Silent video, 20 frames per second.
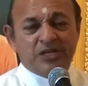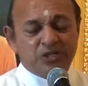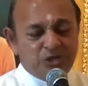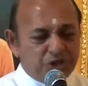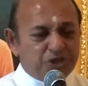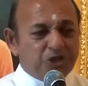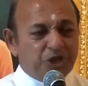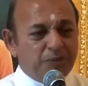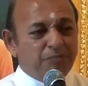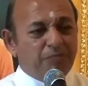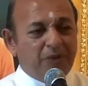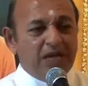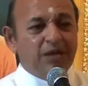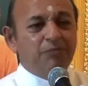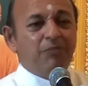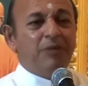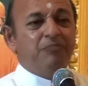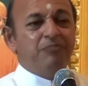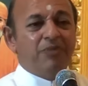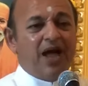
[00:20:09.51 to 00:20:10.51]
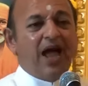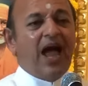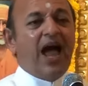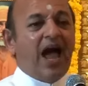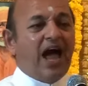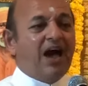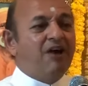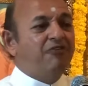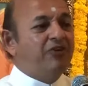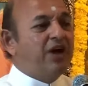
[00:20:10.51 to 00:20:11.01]
you should minimum
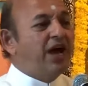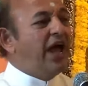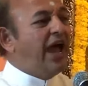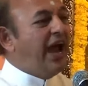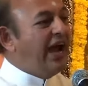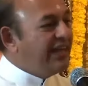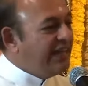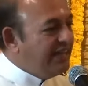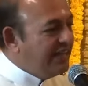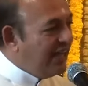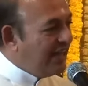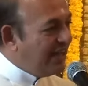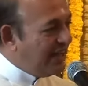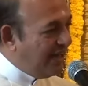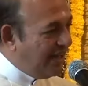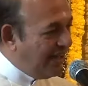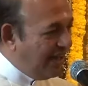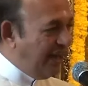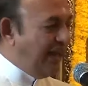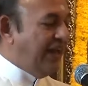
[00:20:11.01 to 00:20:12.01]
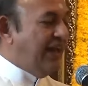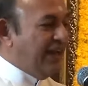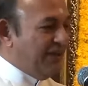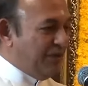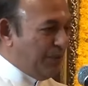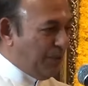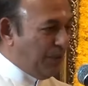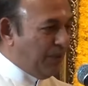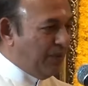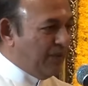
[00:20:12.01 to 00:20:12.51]
have a degree